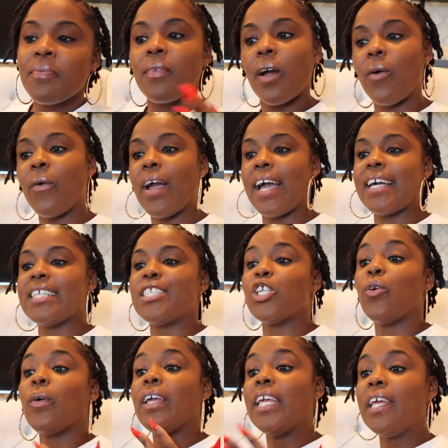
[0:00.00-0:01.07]
Okay,
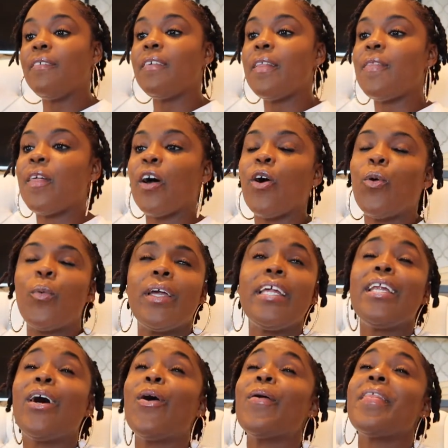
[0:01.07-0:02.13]
so even though we
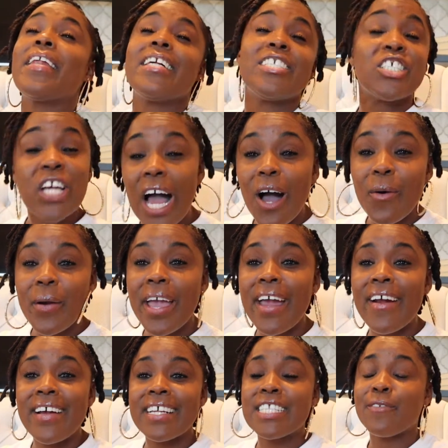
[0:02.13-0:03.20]
know that in
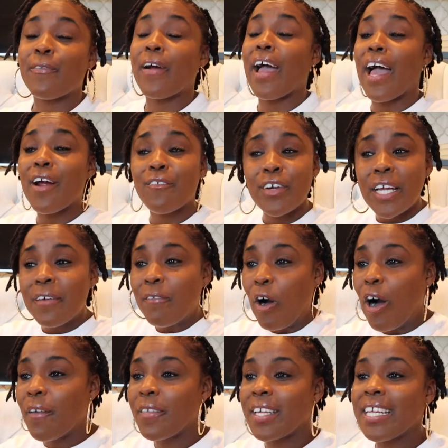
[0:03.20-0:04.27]
childcare it's forever
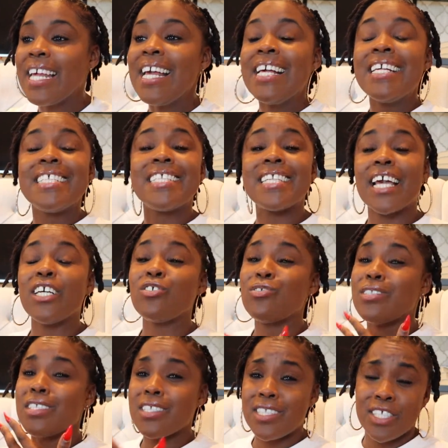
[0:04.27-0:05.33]
evolving,
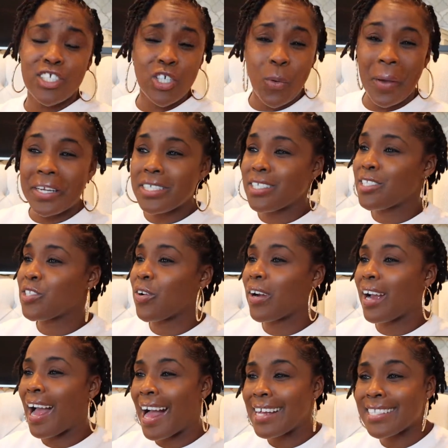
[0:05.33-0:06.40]
schedules and situations are
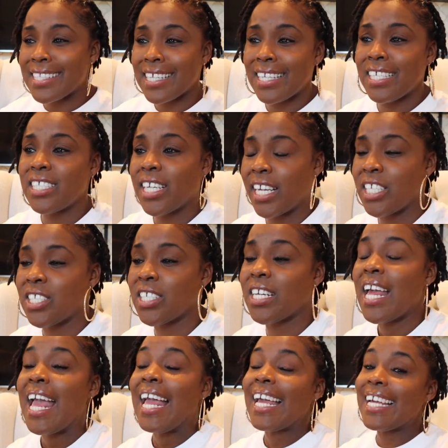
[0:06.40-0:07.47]
constantly changing,
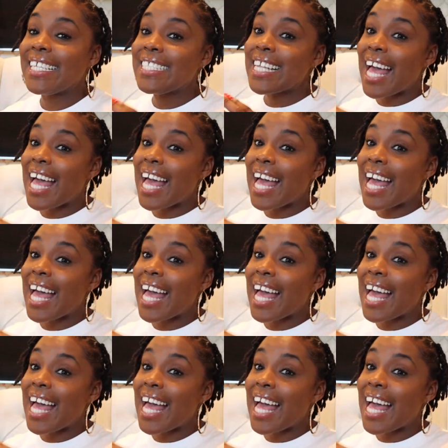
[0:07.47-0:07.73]
it's